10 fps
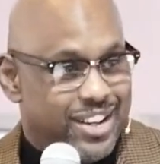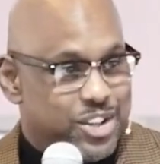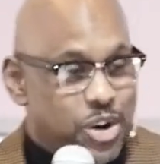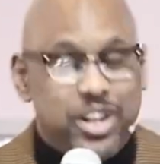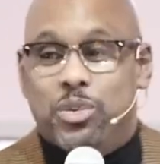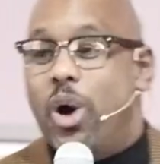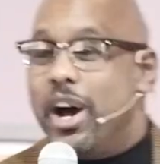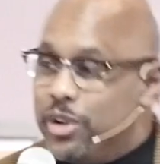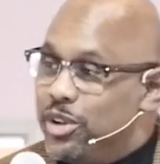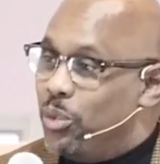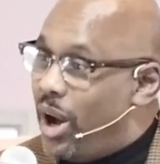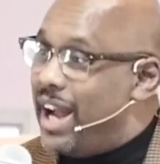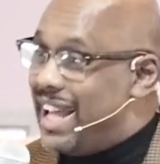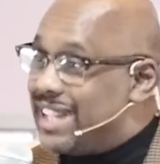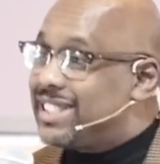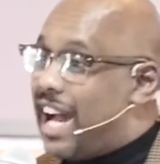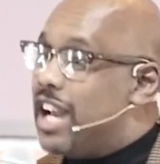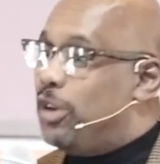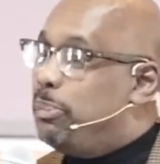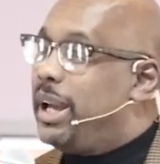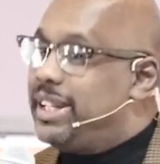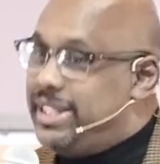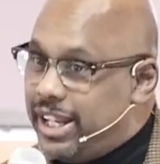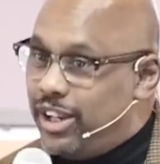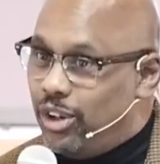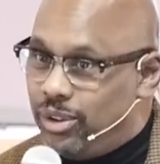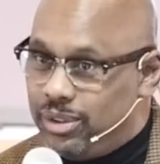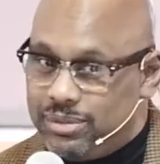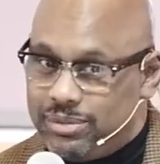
Turning water into wine, that's kind of a big deal.